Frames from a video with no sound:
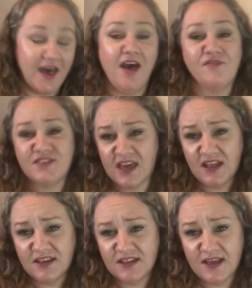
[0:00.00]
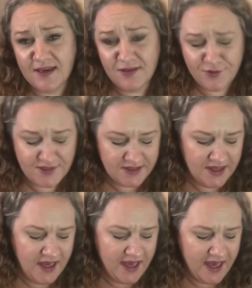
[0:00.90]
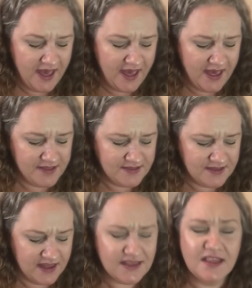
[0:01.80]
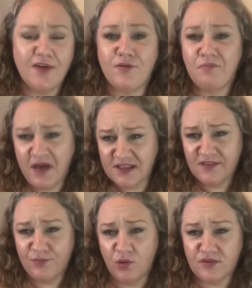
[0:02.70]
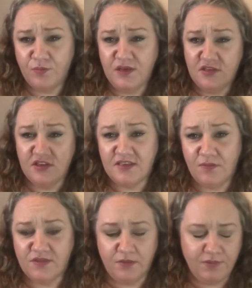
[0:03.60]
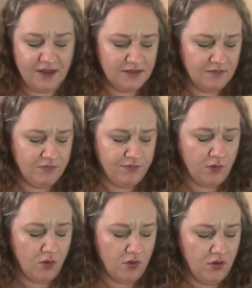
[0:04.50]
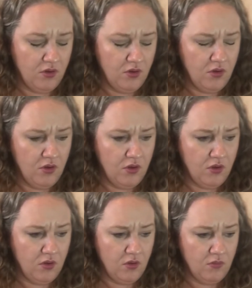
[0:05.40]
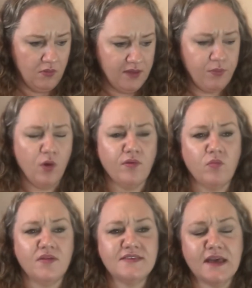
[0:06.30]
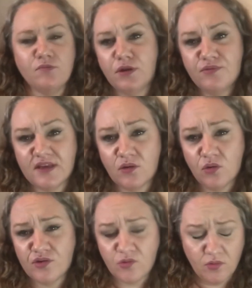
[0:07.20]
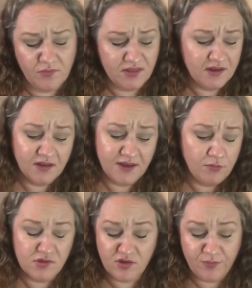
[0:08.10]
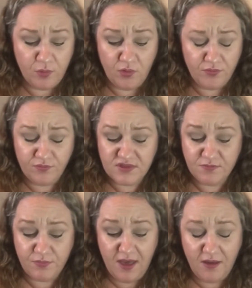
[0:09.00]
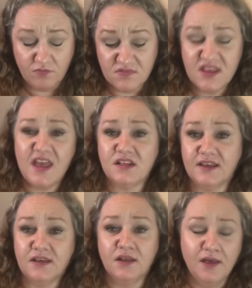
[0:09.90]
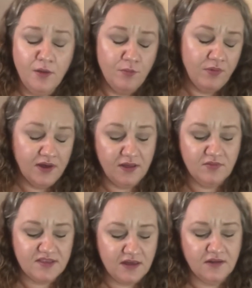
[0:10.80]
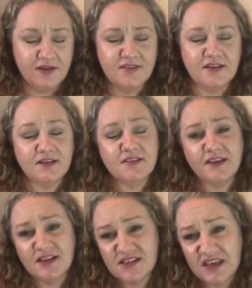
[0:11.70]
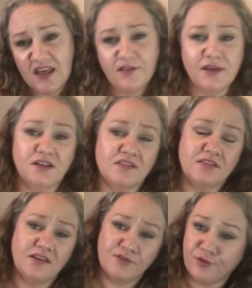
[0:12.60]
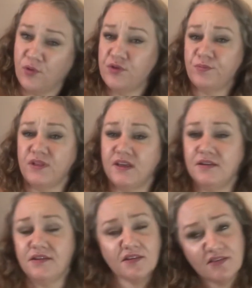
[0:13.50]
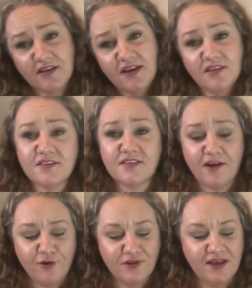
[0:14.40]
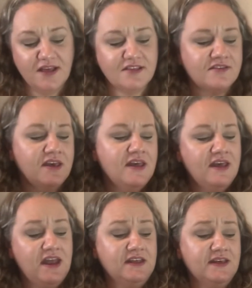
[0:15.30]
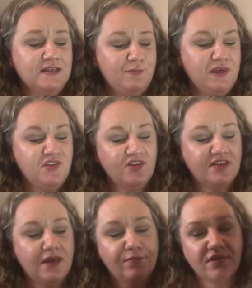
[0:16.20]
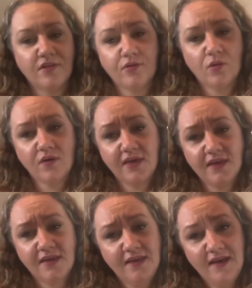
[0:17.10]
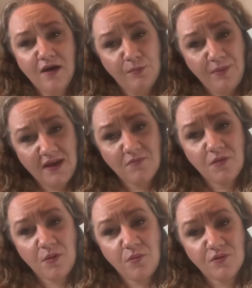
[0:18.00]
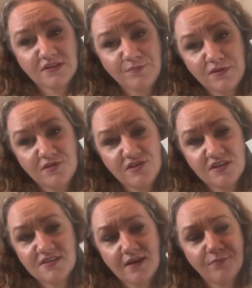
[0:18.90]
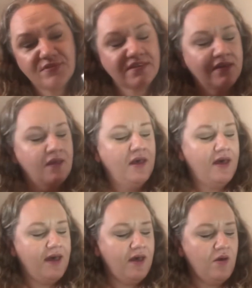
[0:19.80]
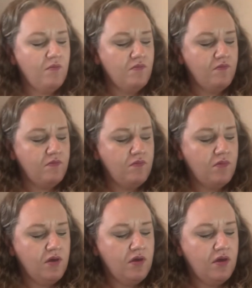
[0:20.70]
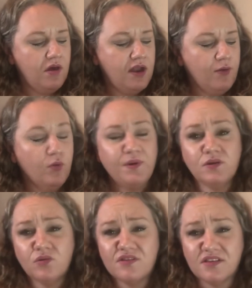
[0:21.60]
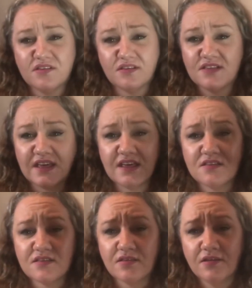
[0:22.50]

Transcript: have Tetley in the house, and I did have a massive box of PG Tips that Brandon brought. He bought them one time when he was at Costco, and when they ran out, we just bought Tetley. But he was telling us he doesn't like Tetley, he doesn't like Scottish Blend, he doesn't like this, that or the next, and he likes PG Tips. So I thought, okay, I'll pick him up a box of PG Tips. And I hope he notices the taste